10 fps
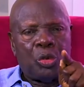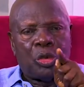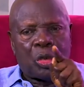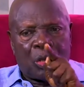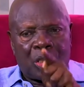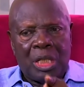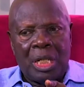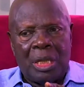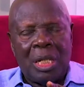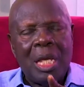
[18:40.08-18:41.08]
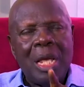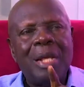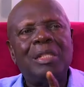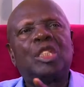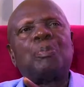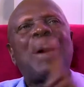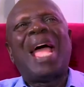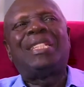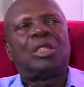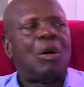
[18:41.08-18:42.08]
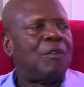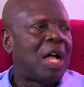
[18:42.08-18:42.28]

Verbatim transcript: to succeed in spite of